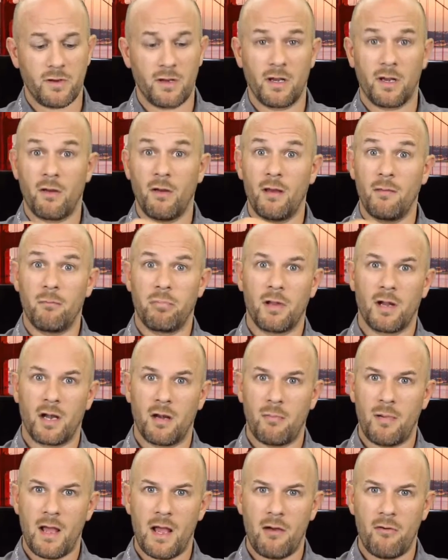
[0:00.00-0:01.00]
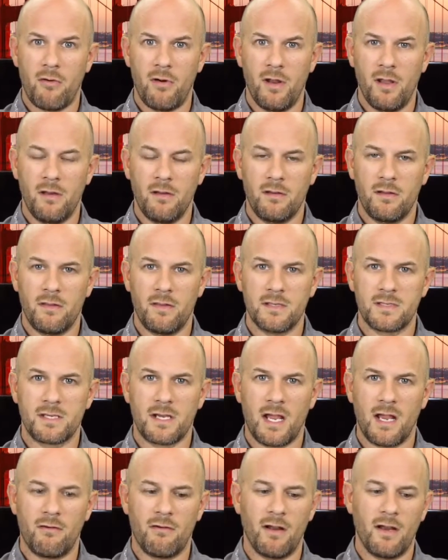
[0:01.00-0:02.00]
We're going to go ahead and plug our power in to this
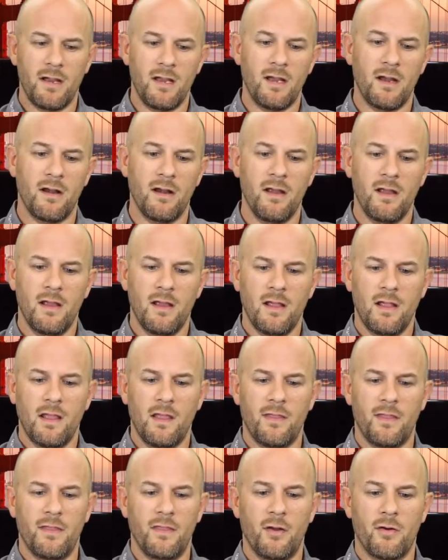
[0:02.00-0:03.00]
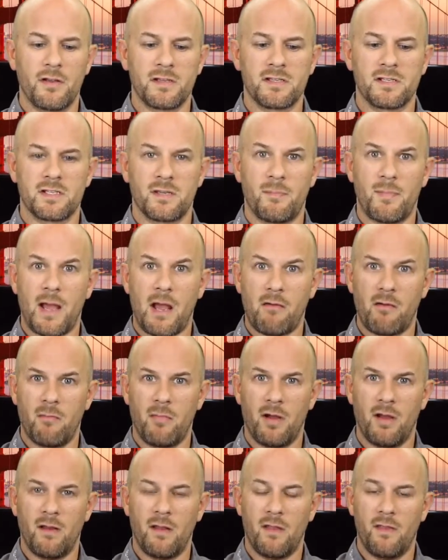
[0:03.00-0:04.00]
guy right here, and then notice there's a power
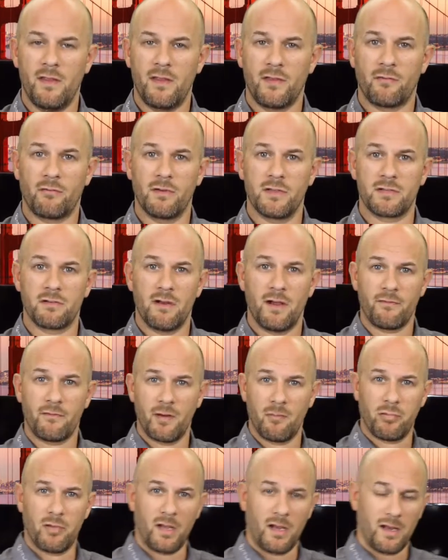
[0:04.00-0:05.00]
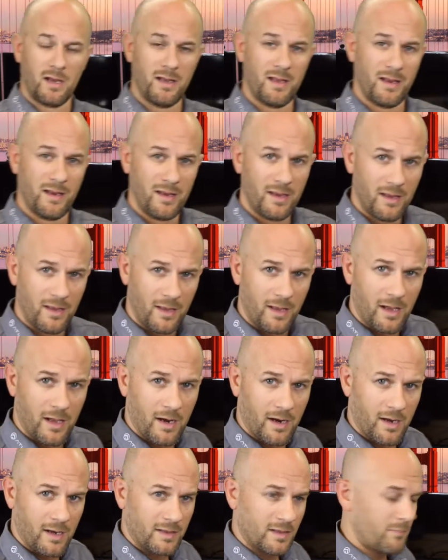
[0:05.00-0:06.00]
button on this one. So after I plug it in,
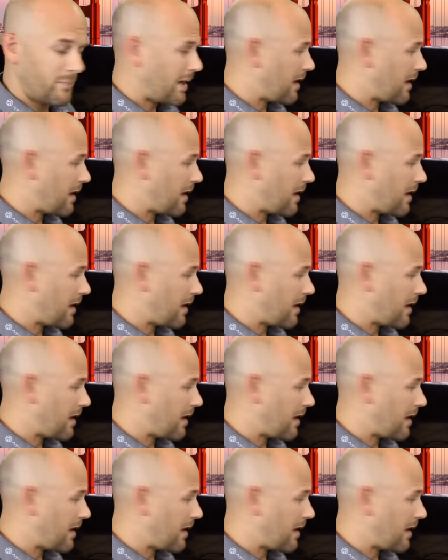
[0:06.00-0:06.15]
I'm going to hit the